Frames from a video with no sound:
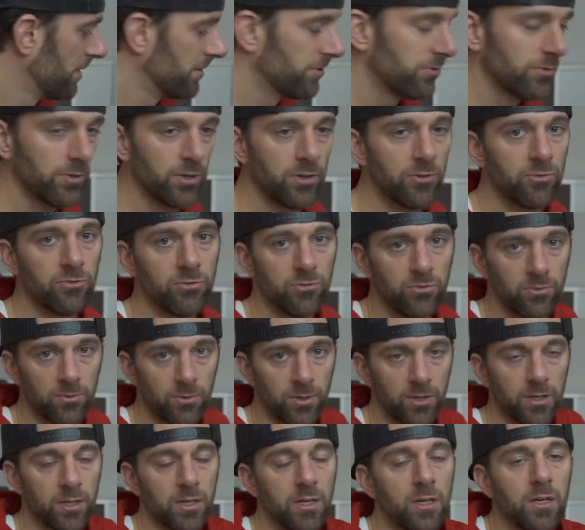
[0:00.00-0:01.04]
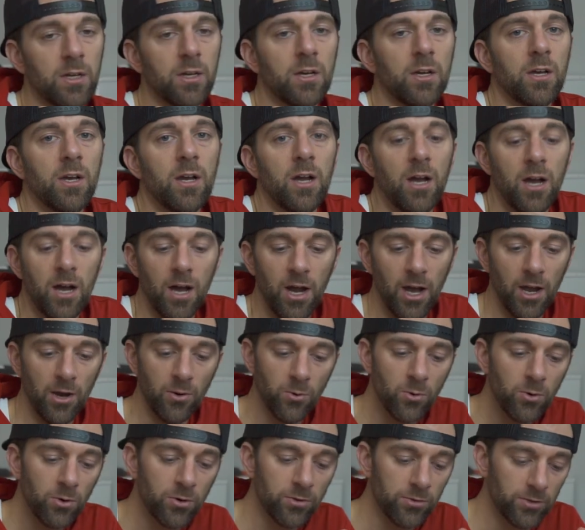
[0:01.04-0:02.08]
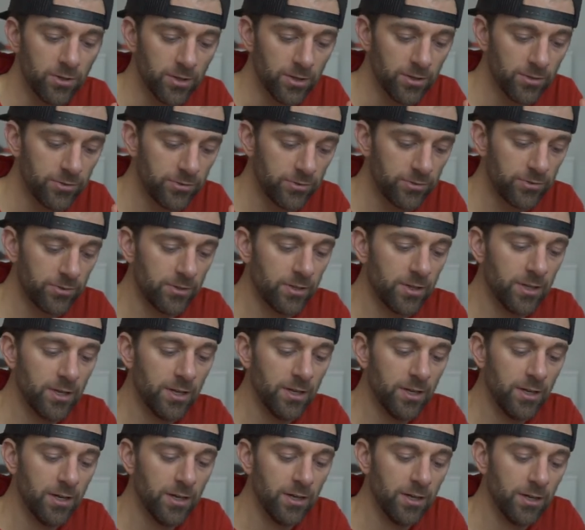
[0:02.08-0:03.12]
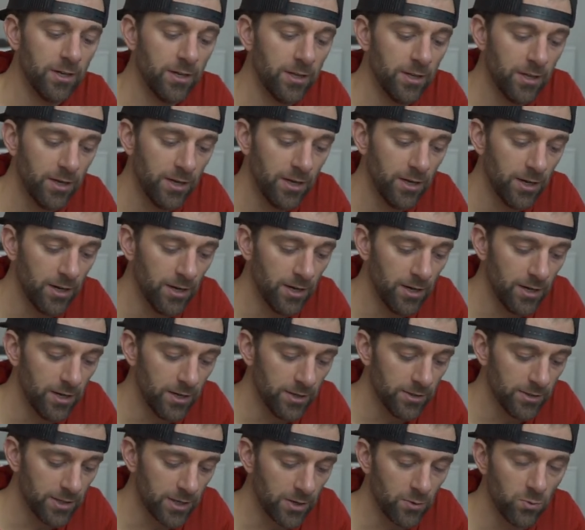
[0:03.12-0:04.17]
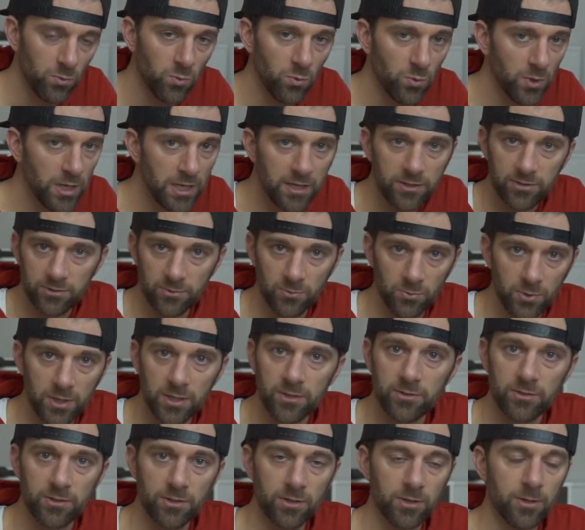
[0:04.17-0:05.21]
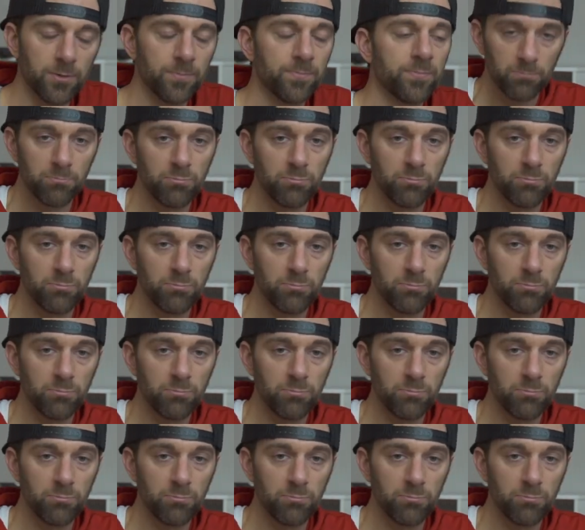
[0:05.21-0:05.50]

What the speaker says: so here's the story. I ordered this like weeks and weeks ago.